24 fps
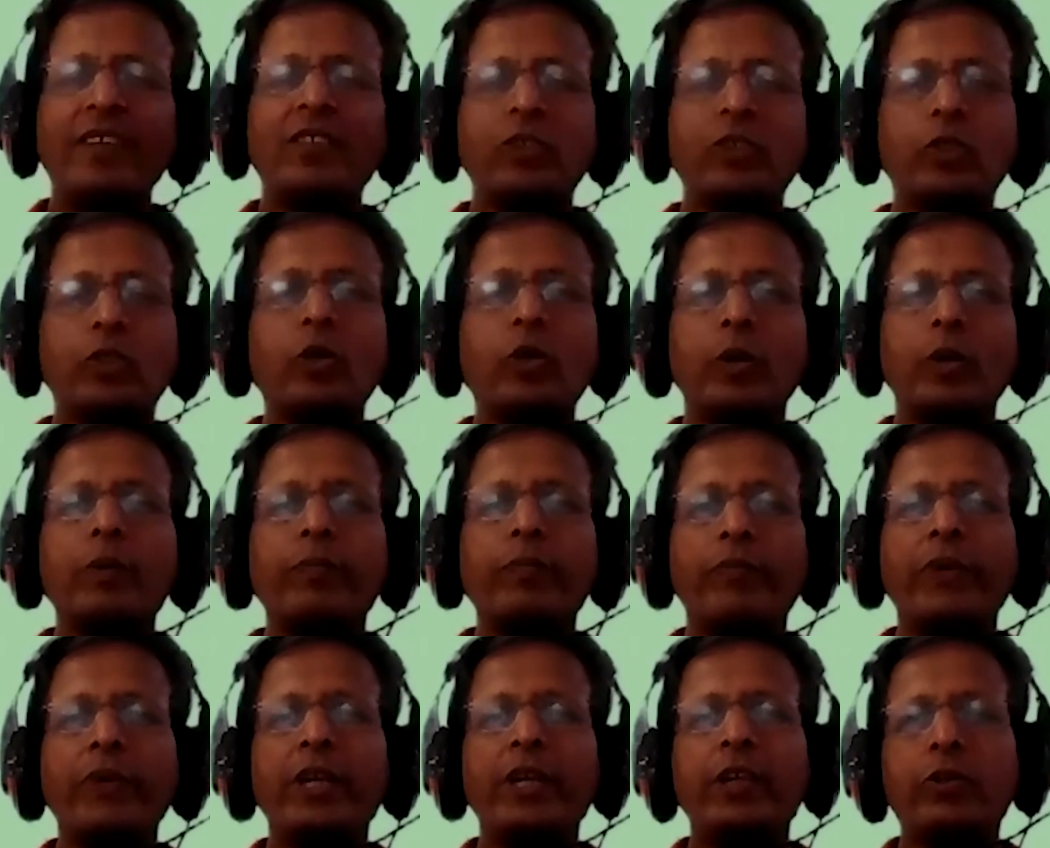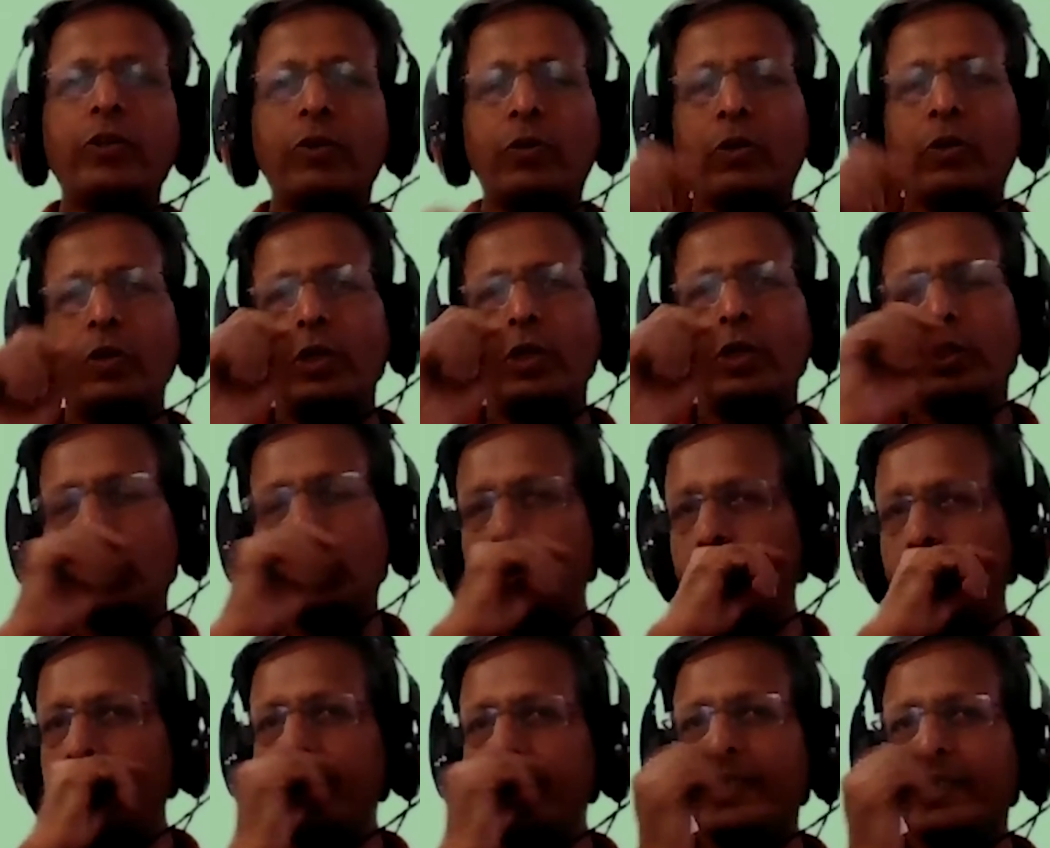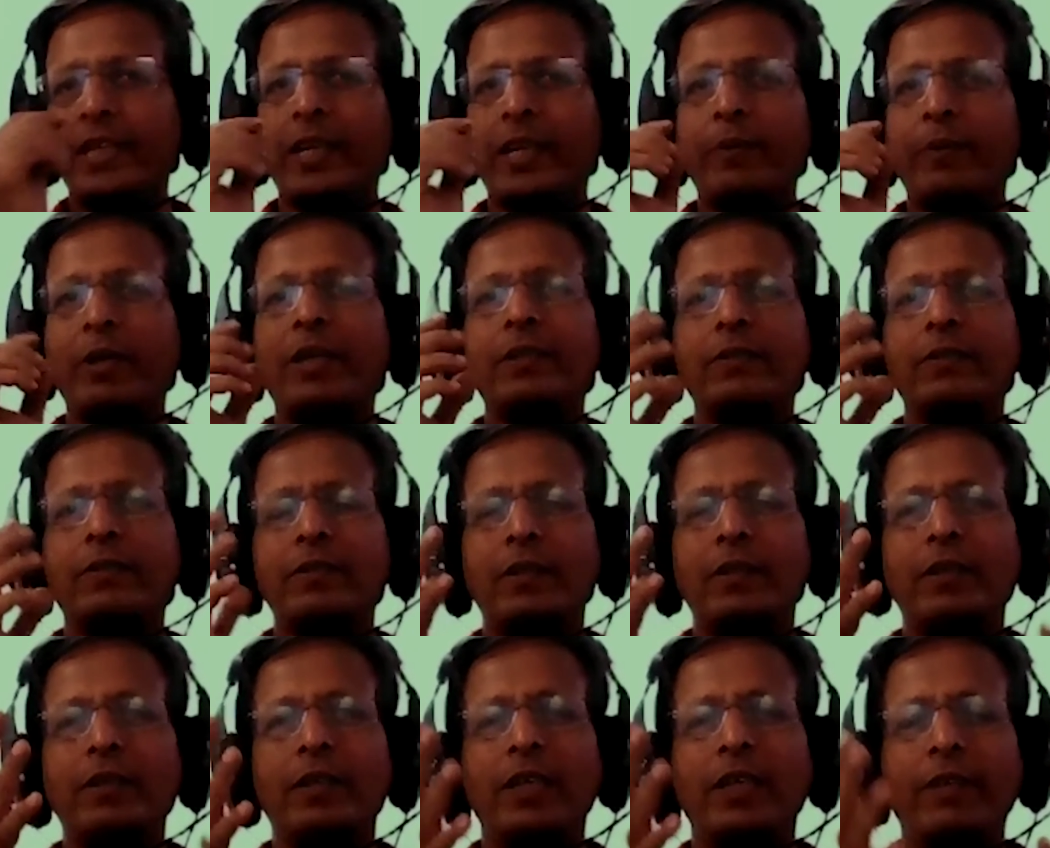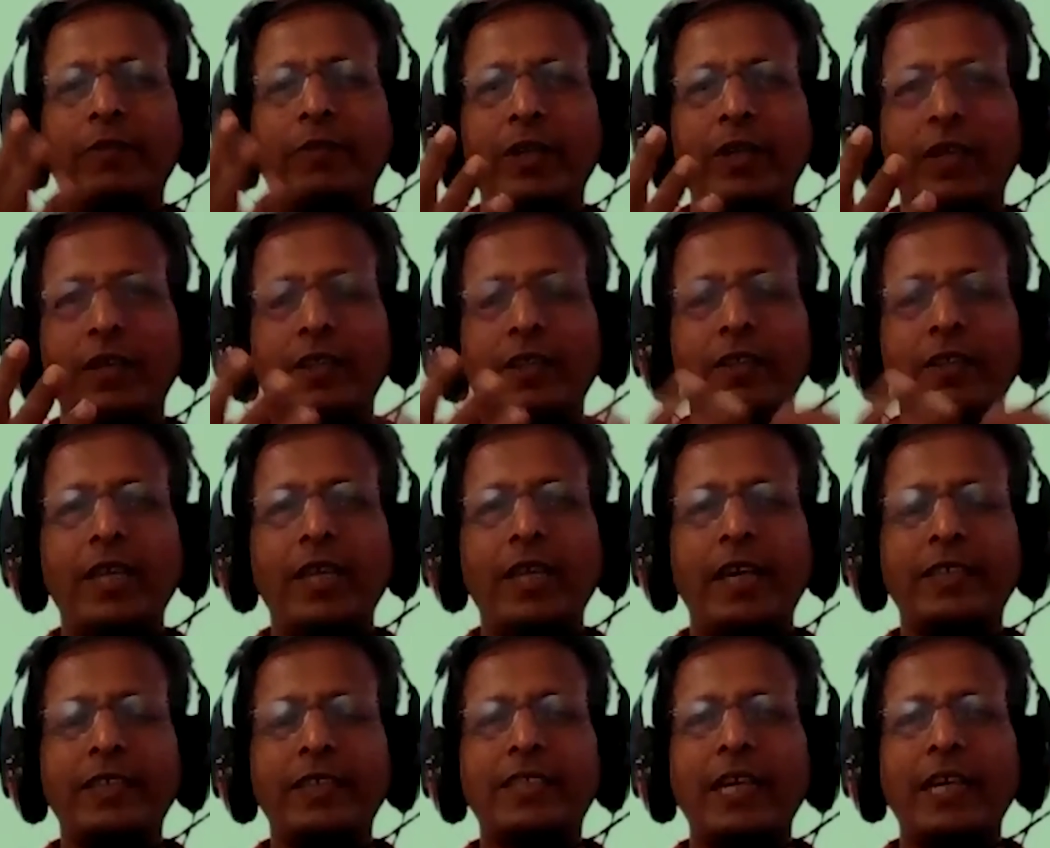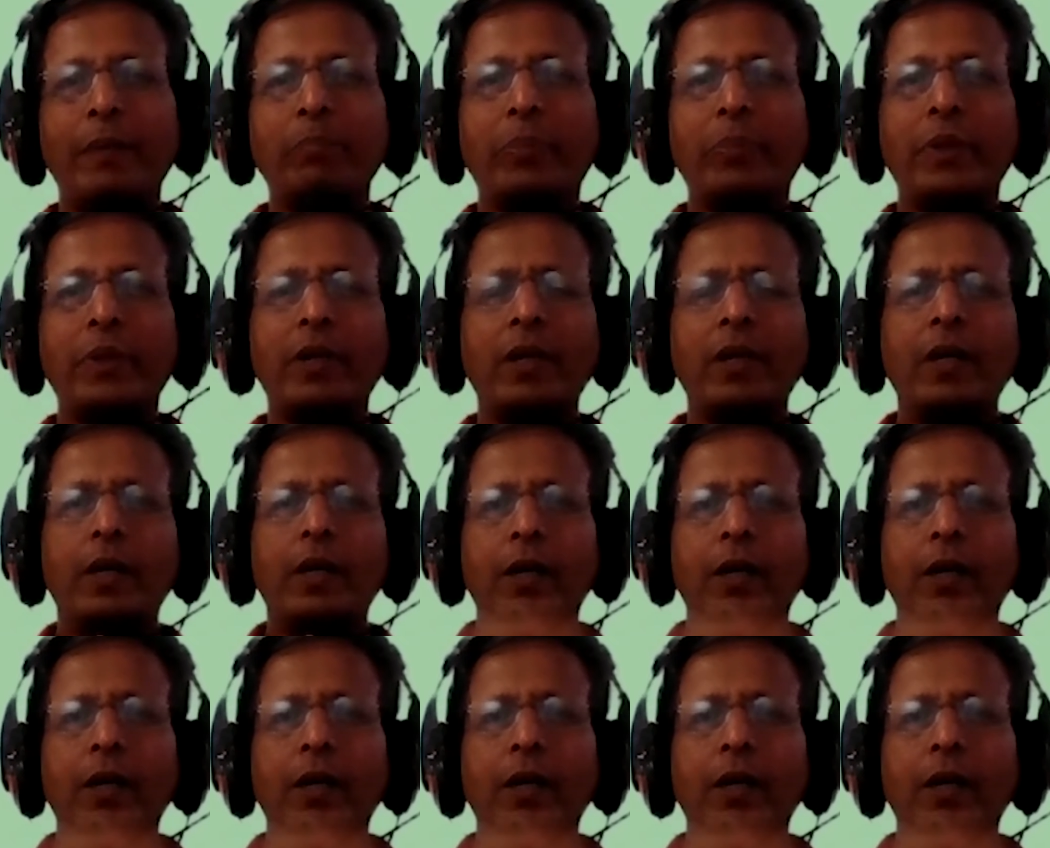So very truly said. I mean, even the example